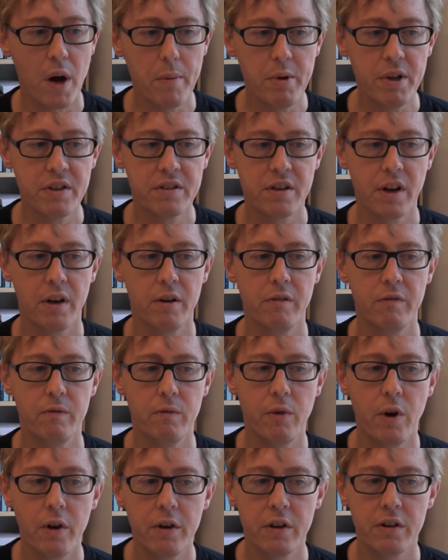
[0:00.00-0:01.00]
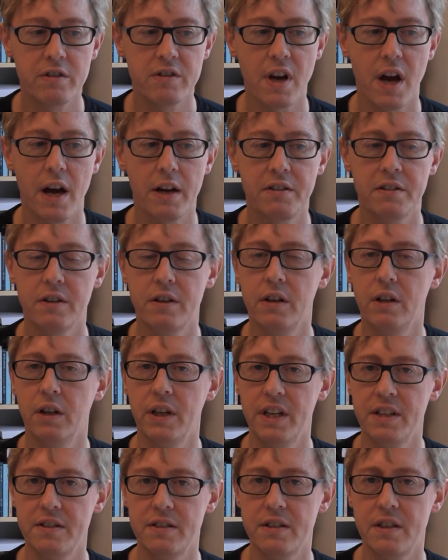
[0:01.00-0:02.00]
Robbins and Vernon's article
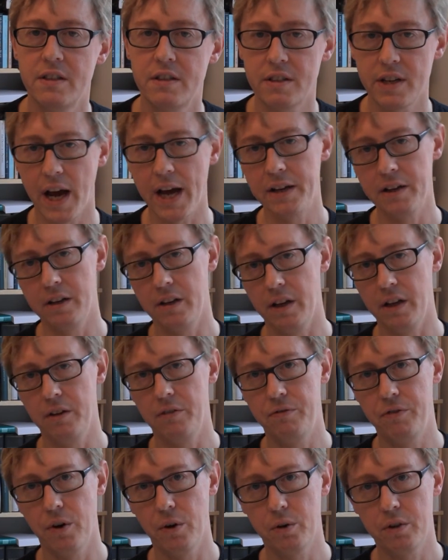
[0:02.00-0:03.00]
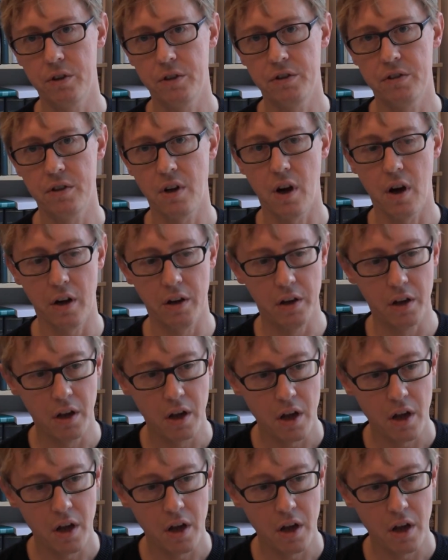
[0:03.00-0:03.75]
is decidedly focused on